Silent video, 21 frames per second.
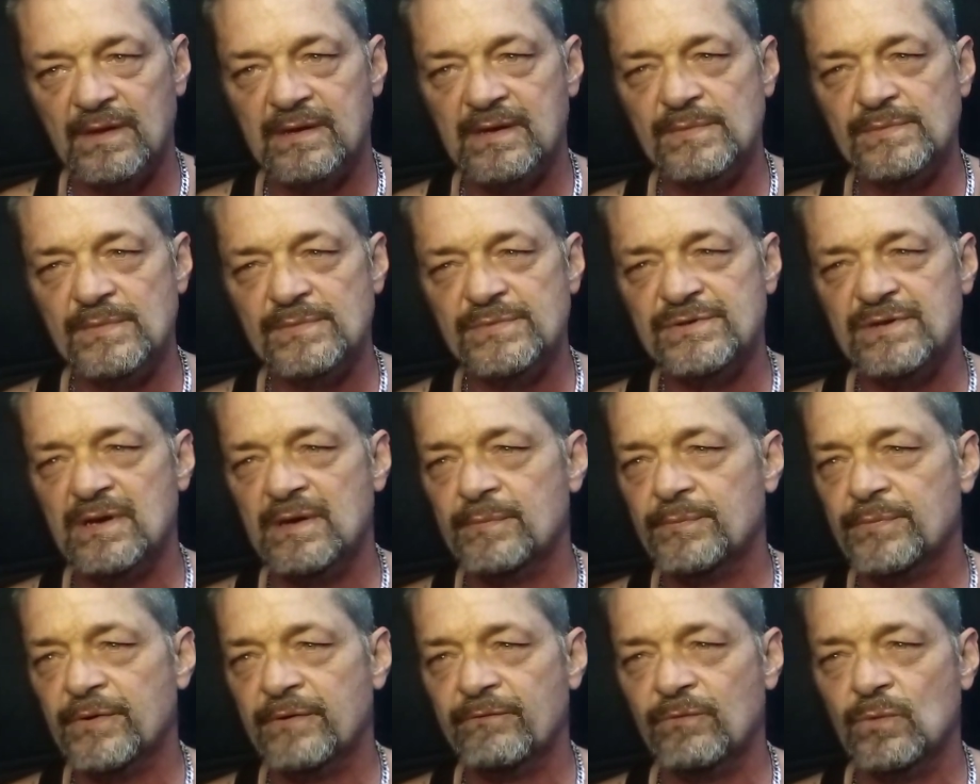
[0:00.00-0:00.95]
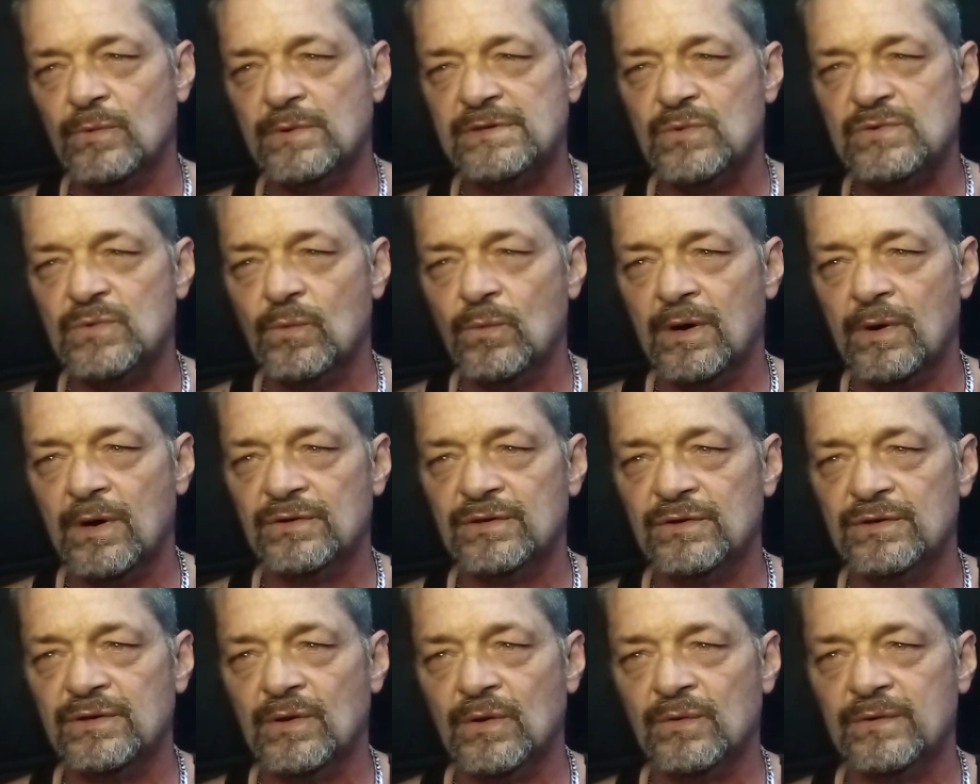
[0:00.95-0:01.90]
it comes up every once in a
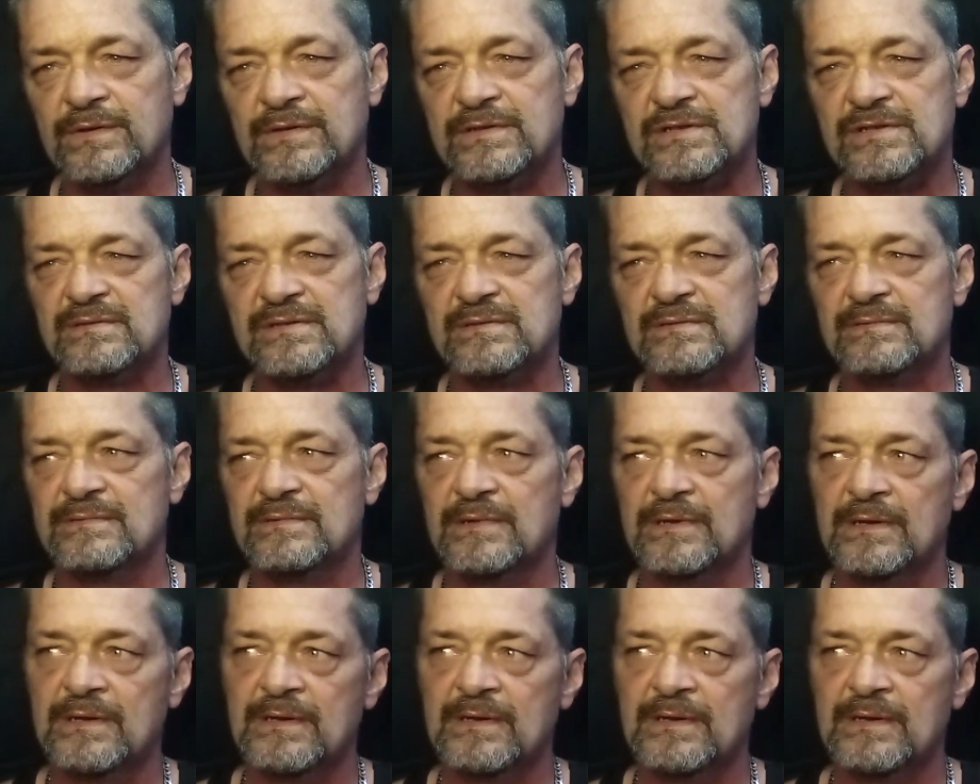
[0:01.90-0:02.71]
while, you know, just